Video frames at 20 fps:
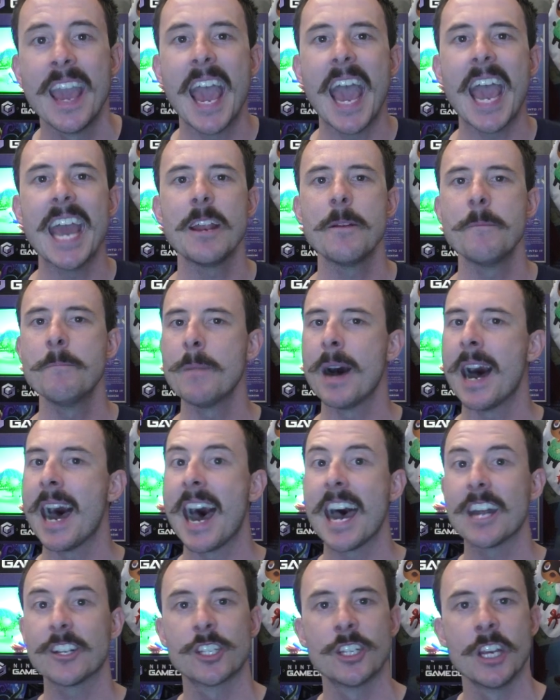And in
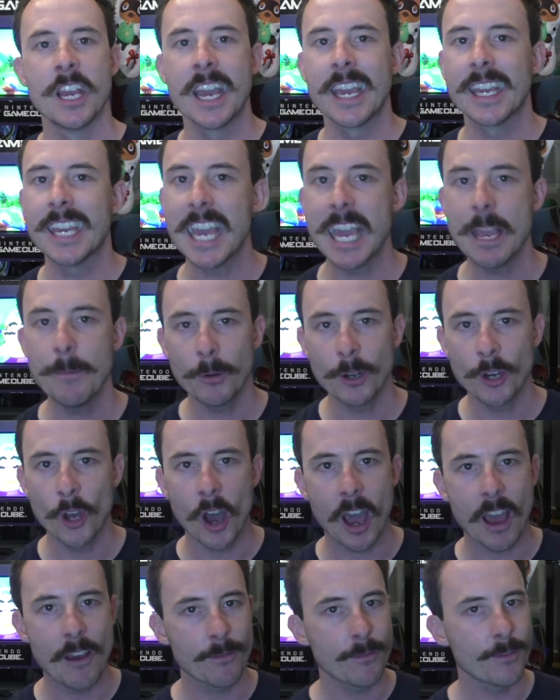March, keep an
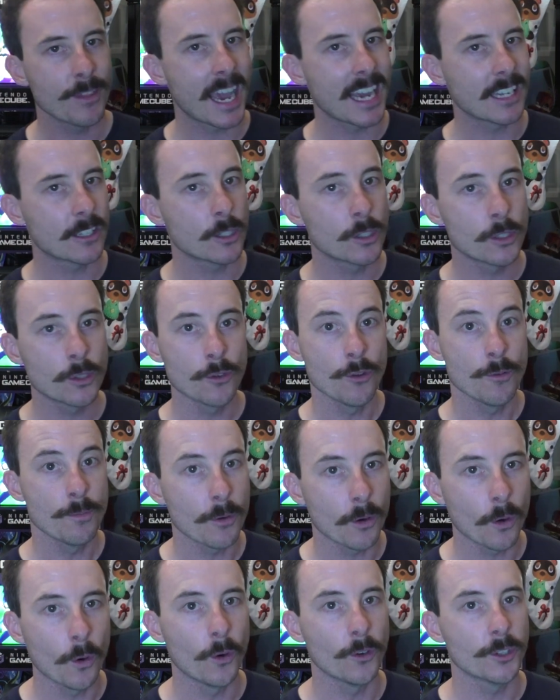eye out for that
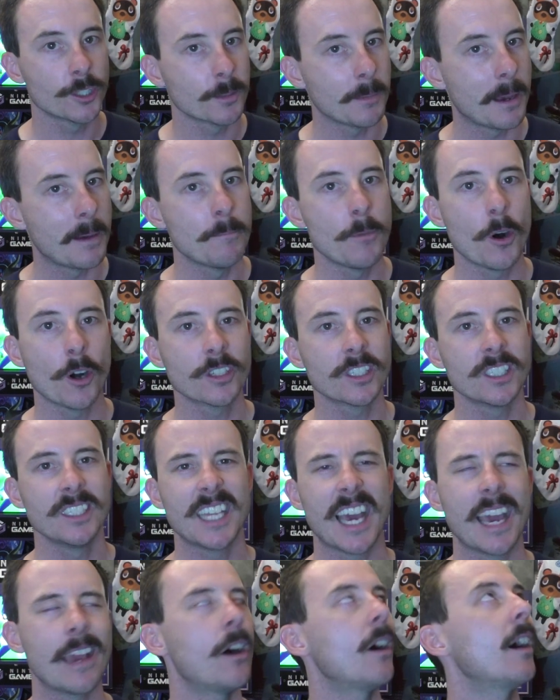super awesome unboxing day.